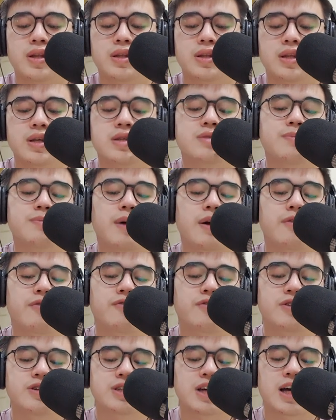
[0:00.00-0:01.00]
This is my
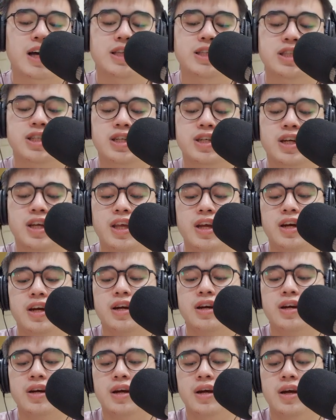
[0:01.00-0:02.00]
first answer here.